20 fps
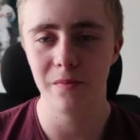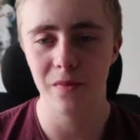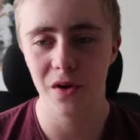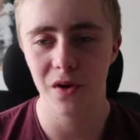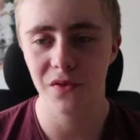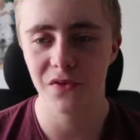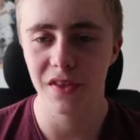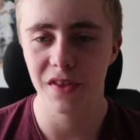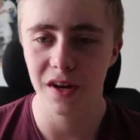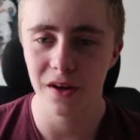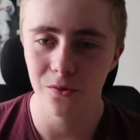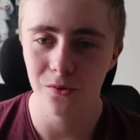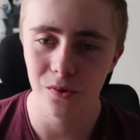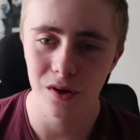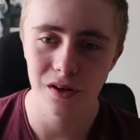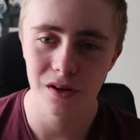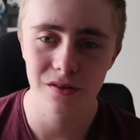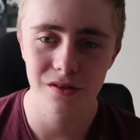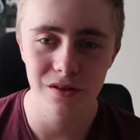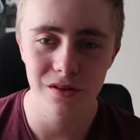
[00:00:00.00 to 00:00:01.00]
birthday and
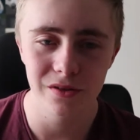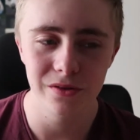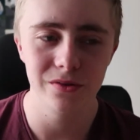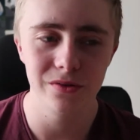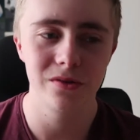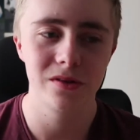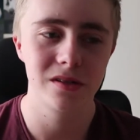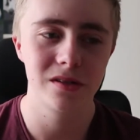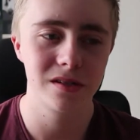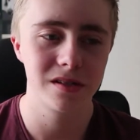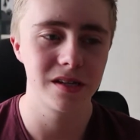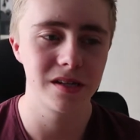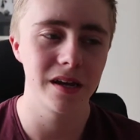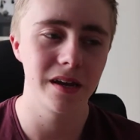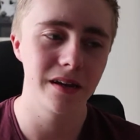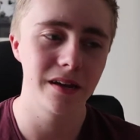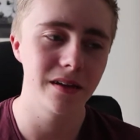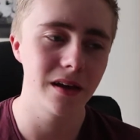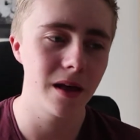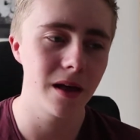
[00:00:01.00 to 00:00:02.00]
wanted to
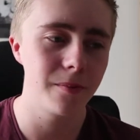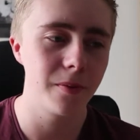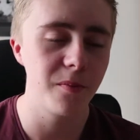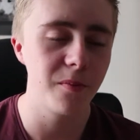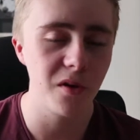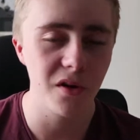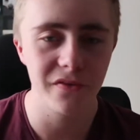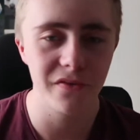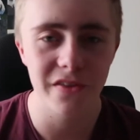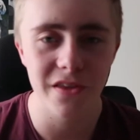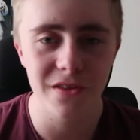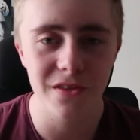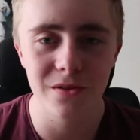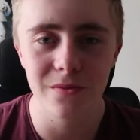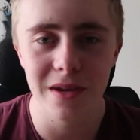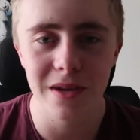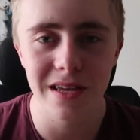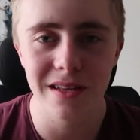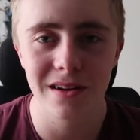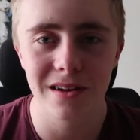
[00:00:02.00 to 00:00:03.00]
say happy birthday to
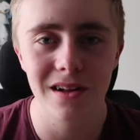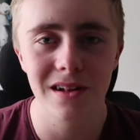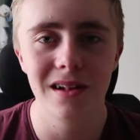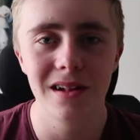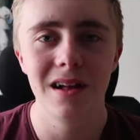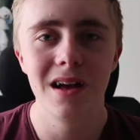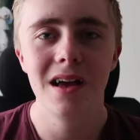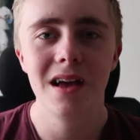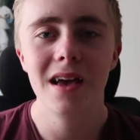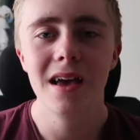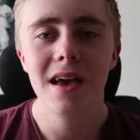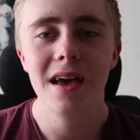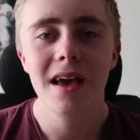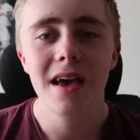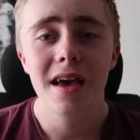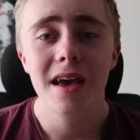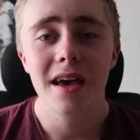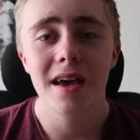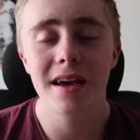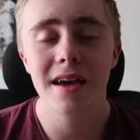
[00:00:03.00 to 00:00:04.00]
me and all.
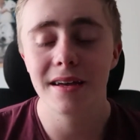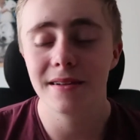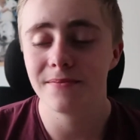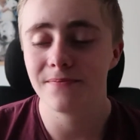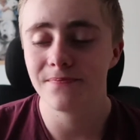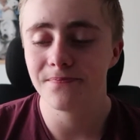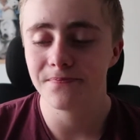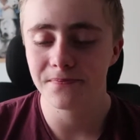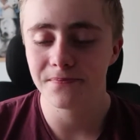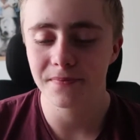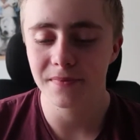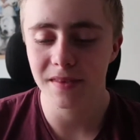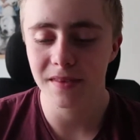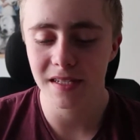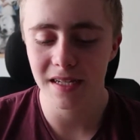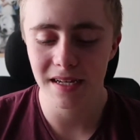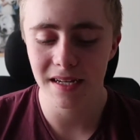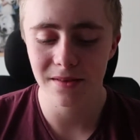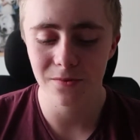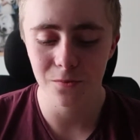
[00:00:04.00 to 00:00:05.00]
And
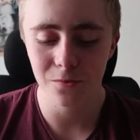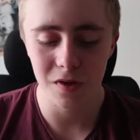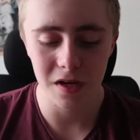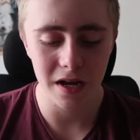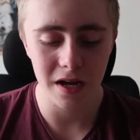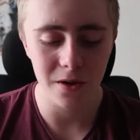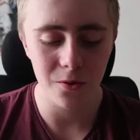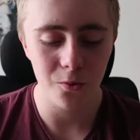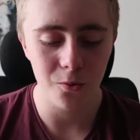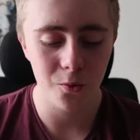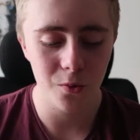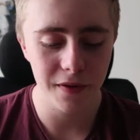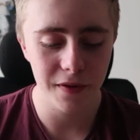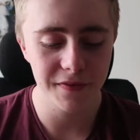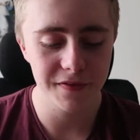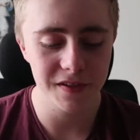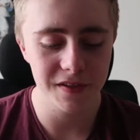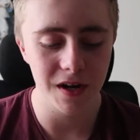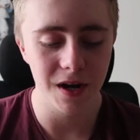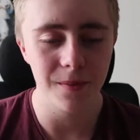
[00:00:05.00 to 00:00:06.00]
then when I
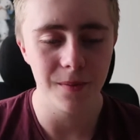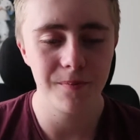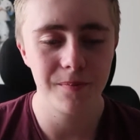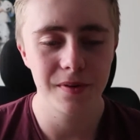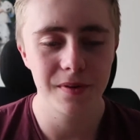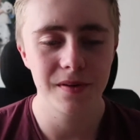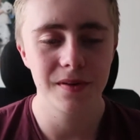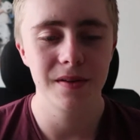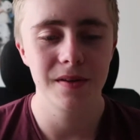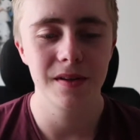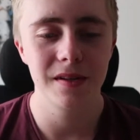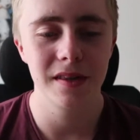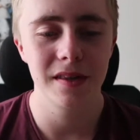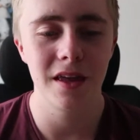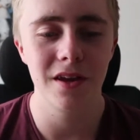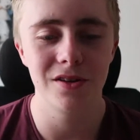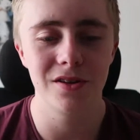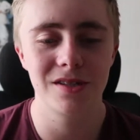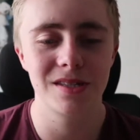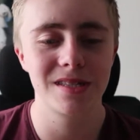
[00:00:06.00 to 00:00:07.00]
went up,
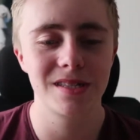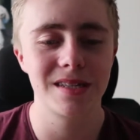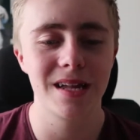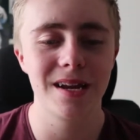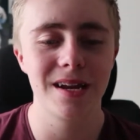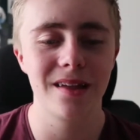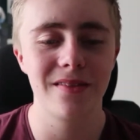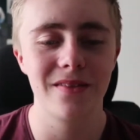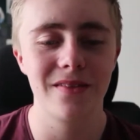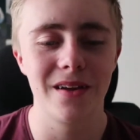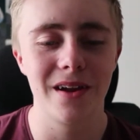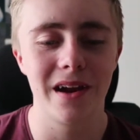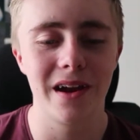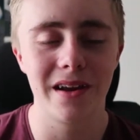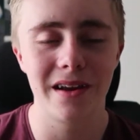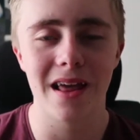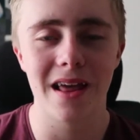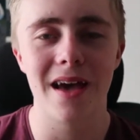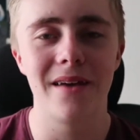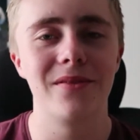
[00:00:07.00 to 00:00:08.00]
they were standing
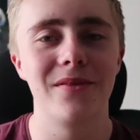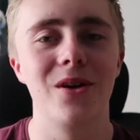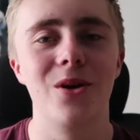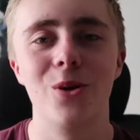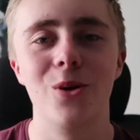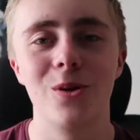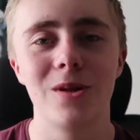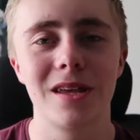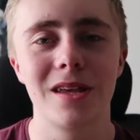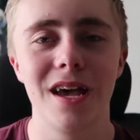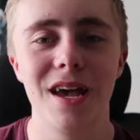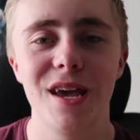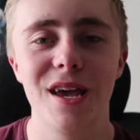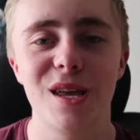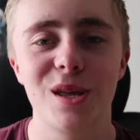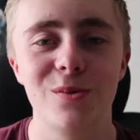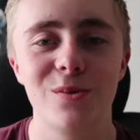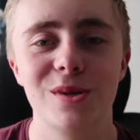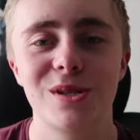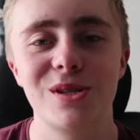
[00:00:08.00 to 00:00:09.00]
there, they had the whole
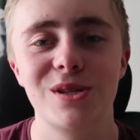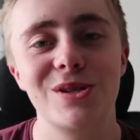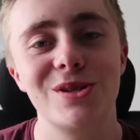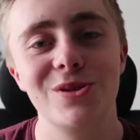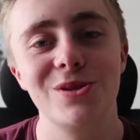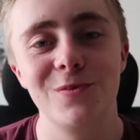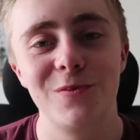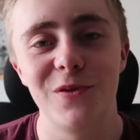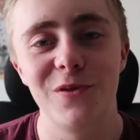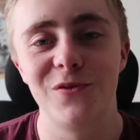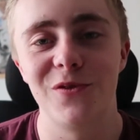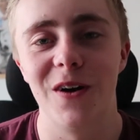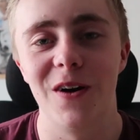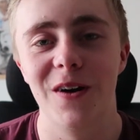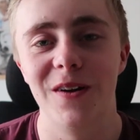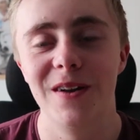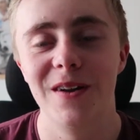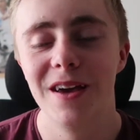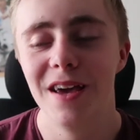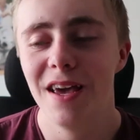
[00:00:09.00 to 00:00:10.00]
cake, it was super
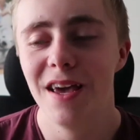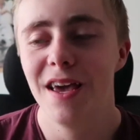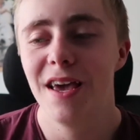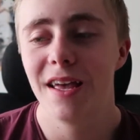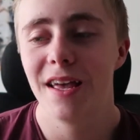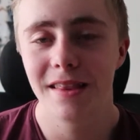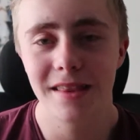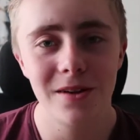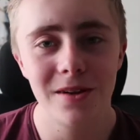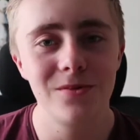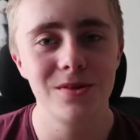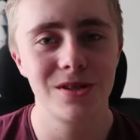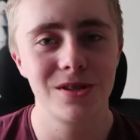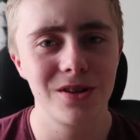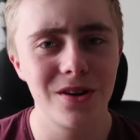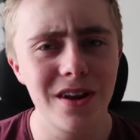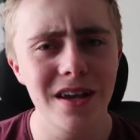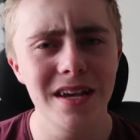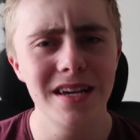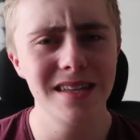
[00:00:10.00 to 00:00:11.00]
fun. And then we
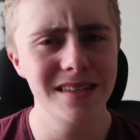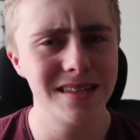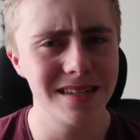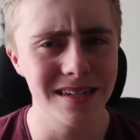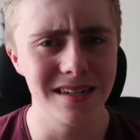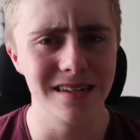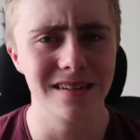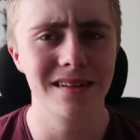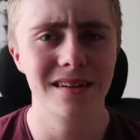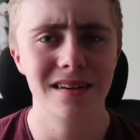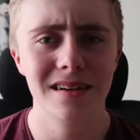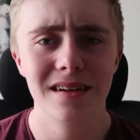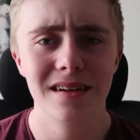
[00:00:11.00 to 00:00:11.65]
started eating.